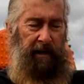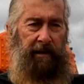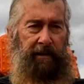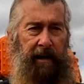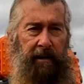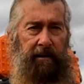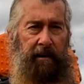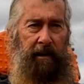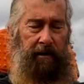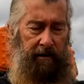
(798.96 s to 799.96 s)
And
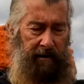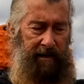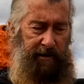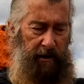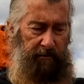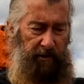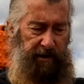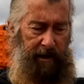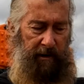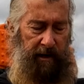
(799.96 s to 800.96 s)
then next time you'll
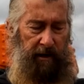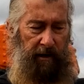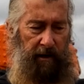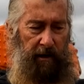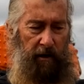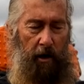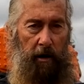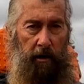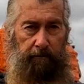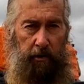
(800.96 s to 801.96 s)
see me,
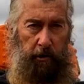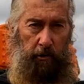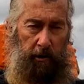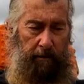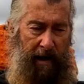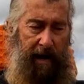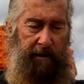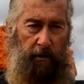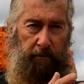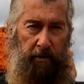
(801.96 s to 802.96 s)
I'll pull it all
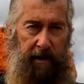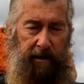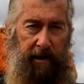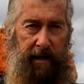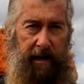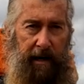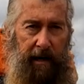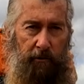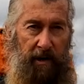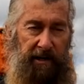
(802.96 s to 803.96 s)
apart and I'll put in
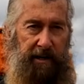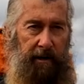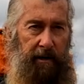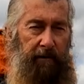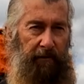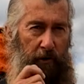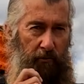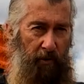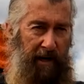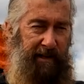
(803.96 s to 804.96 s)
the rinser. And the
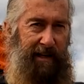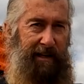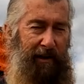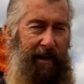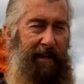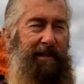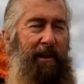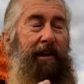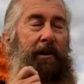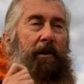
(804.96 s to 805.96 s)
rinsing thing is
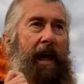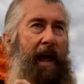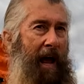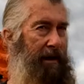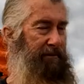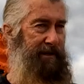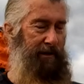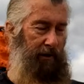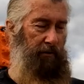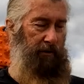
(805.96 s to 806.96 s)
the thing I
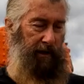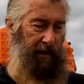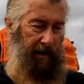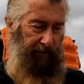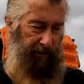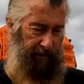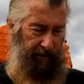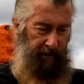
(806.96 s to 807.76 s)
absolutely love.